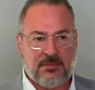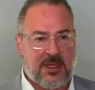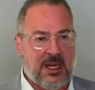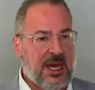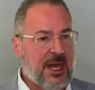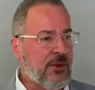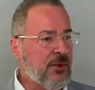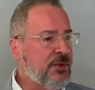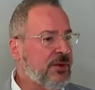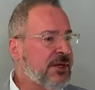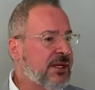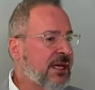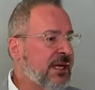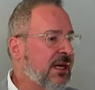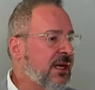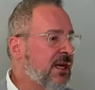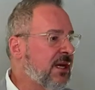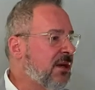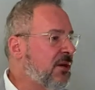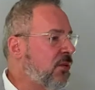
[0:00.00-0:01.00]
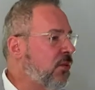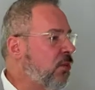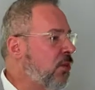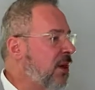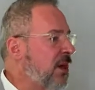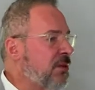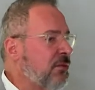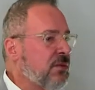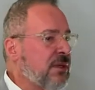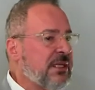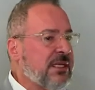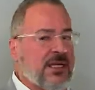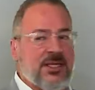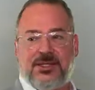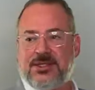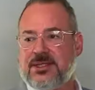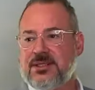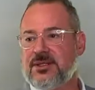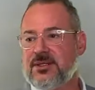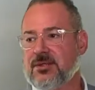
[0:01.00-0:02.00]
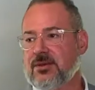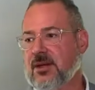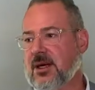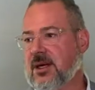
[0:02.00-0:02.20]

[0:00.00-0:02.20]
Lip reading: I don't care what religion you're